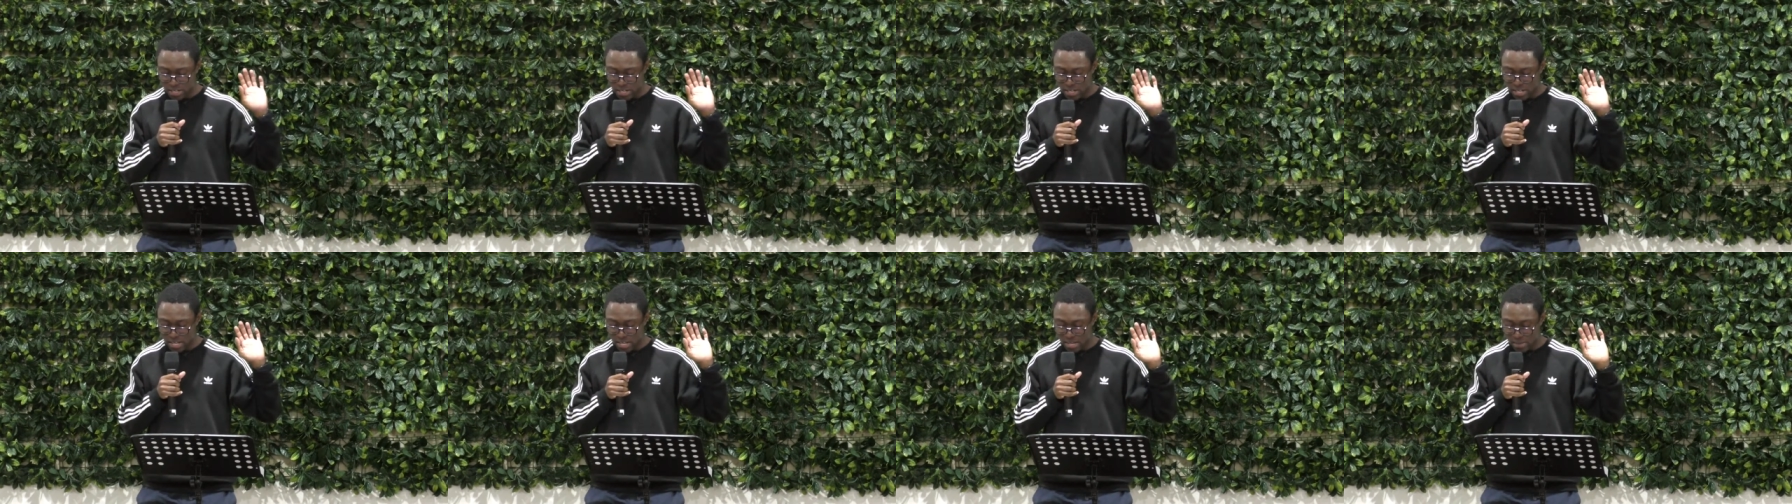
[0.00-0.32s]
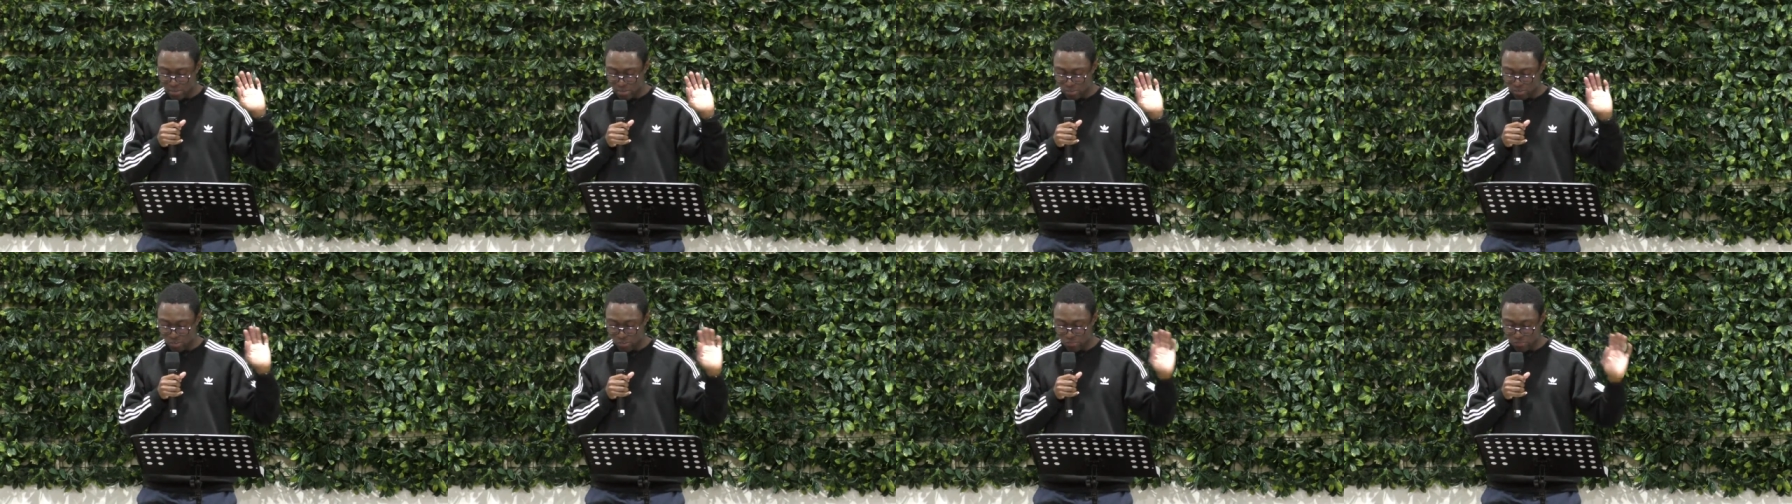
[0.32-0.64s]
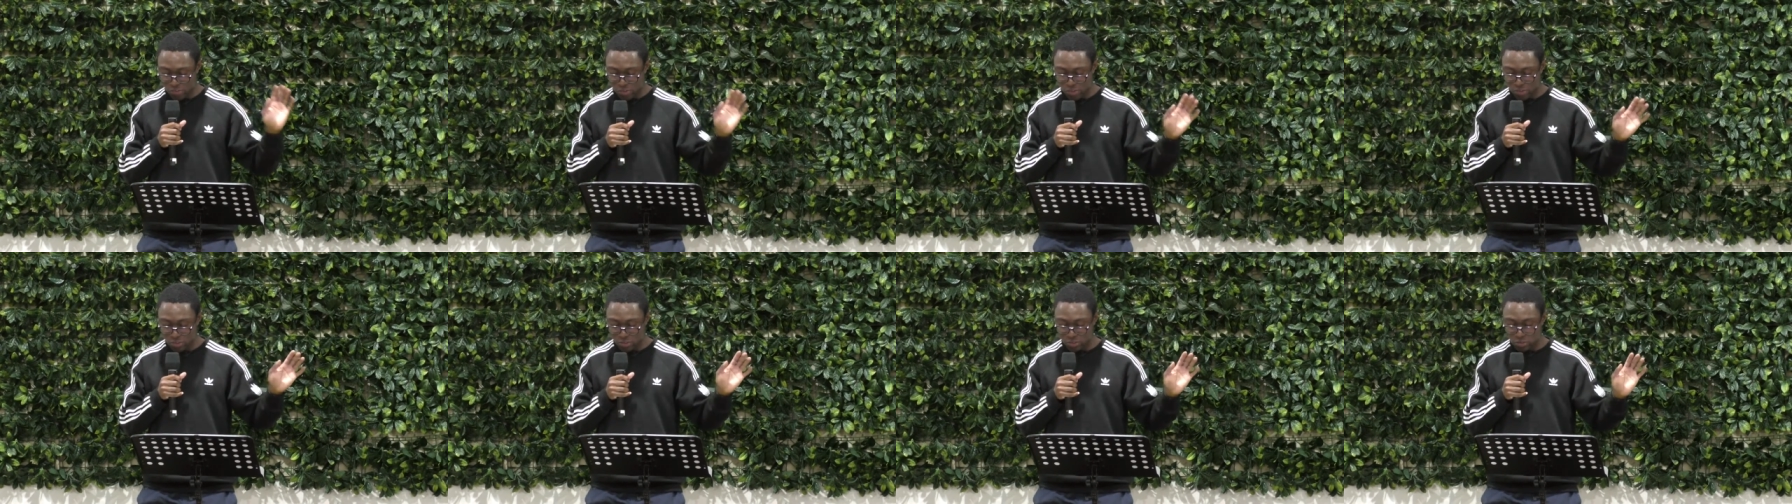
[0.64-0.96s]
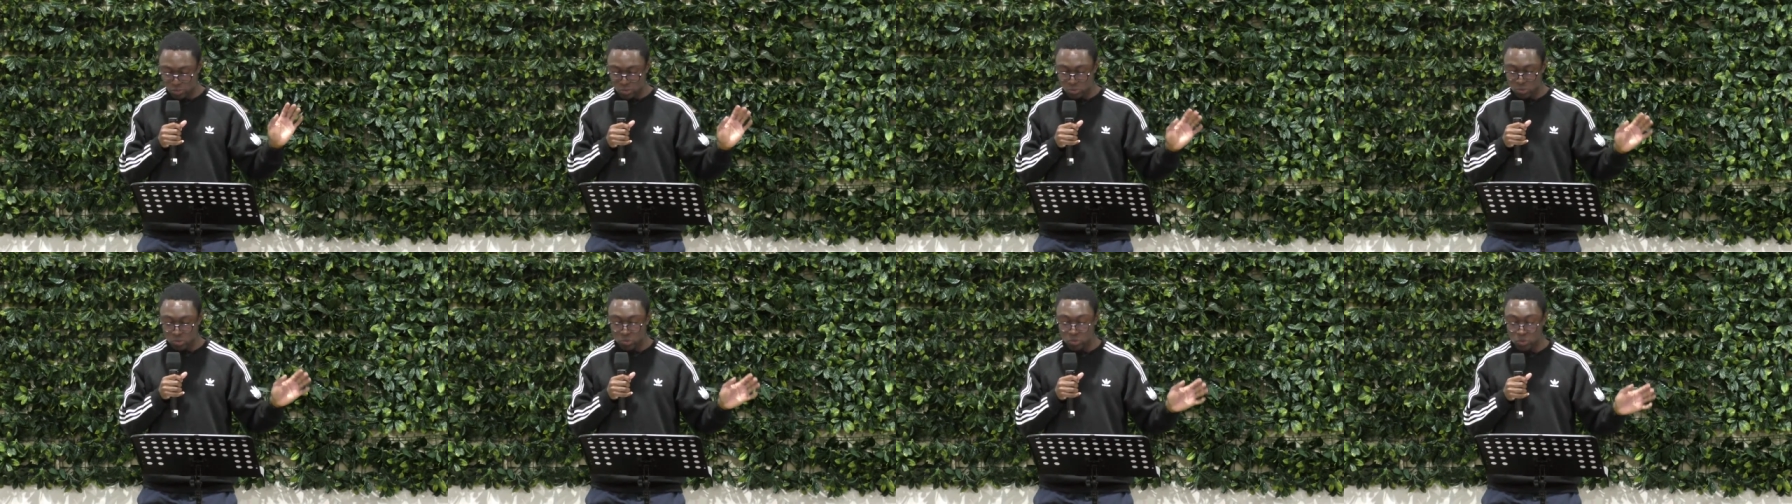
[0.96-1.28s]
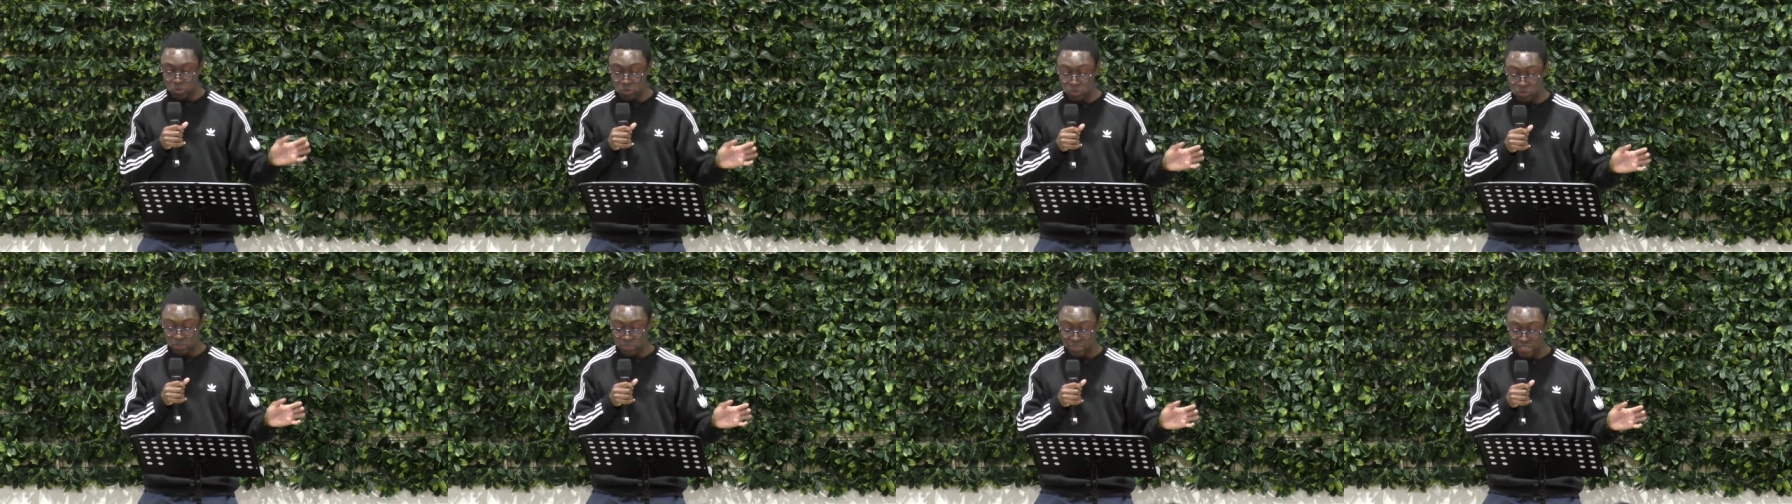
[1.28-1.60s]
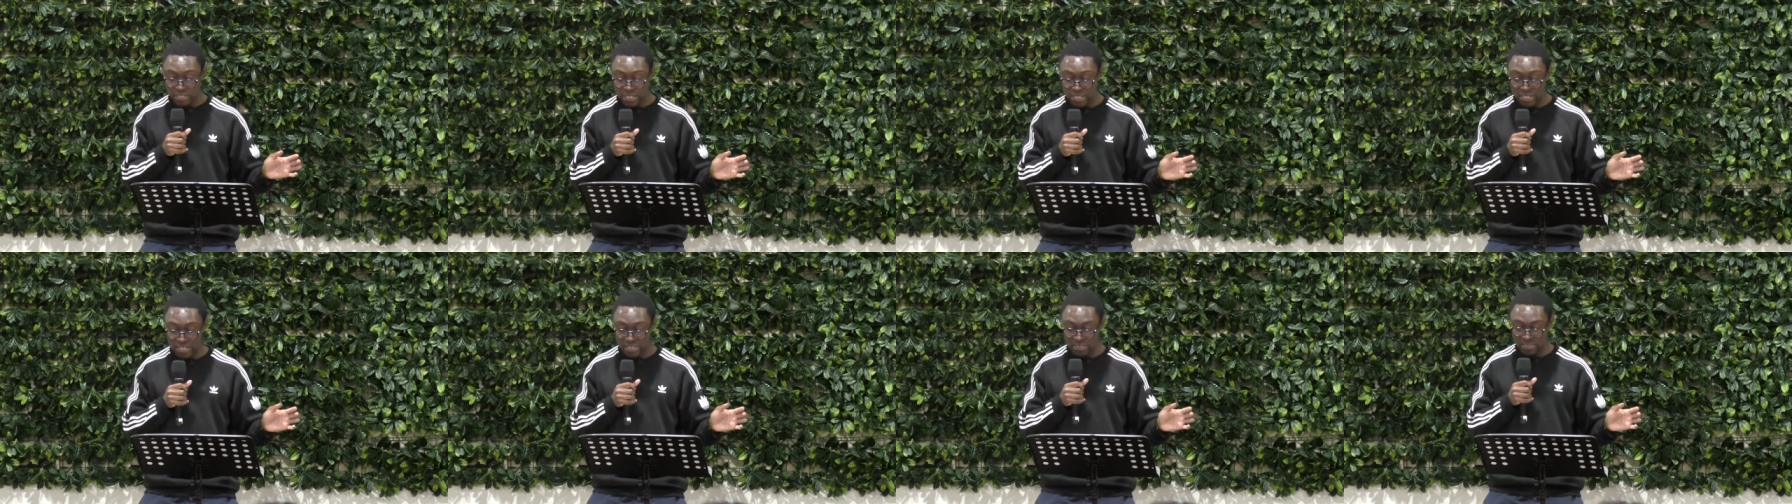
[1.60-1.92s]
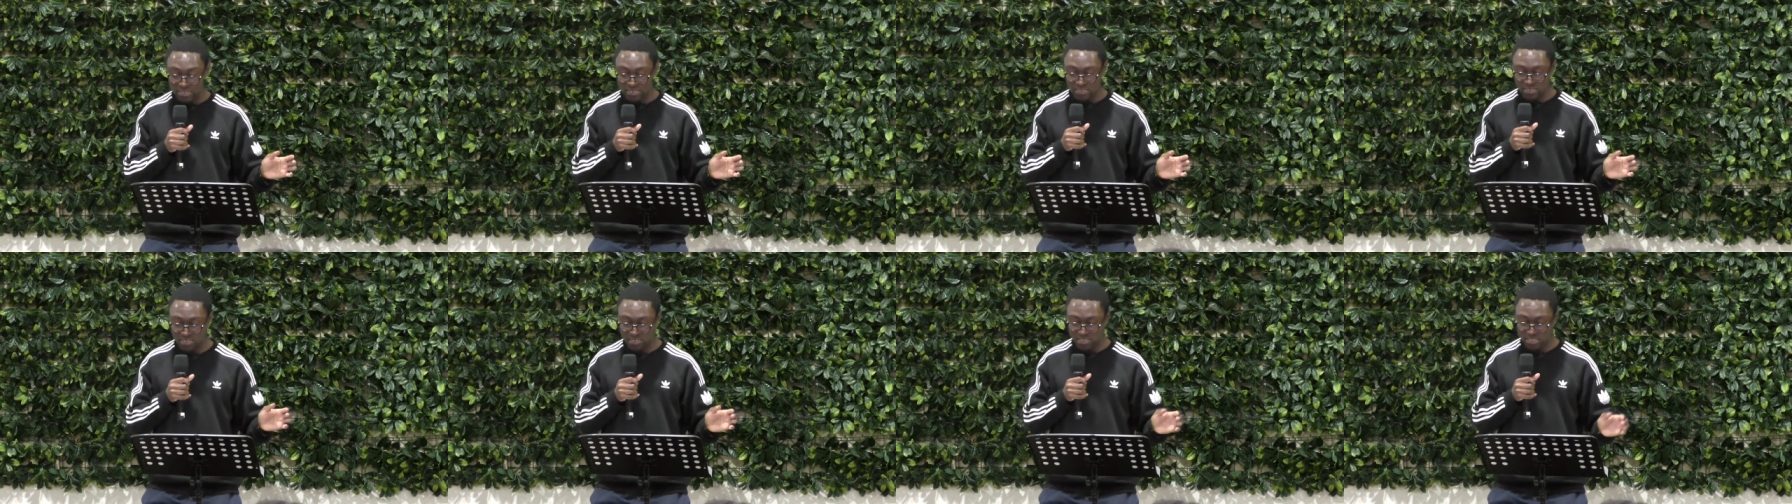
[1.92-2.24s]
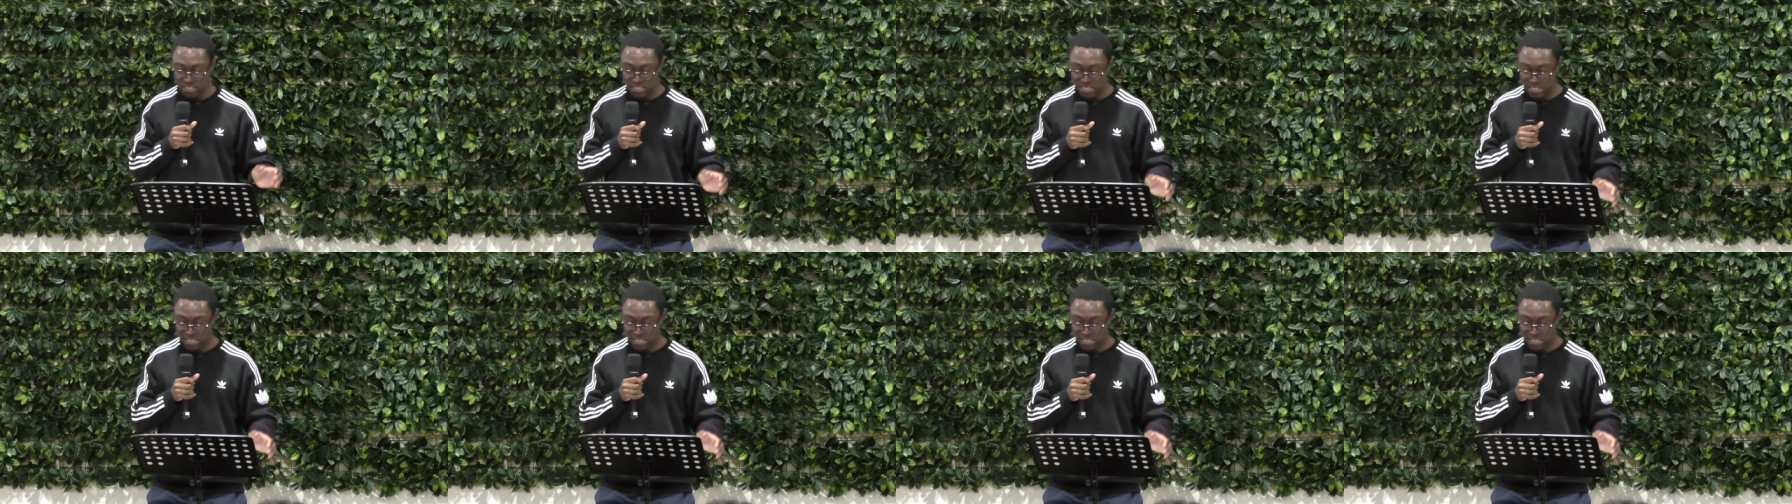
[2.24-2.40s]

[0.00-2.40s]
um, we've got to do good things?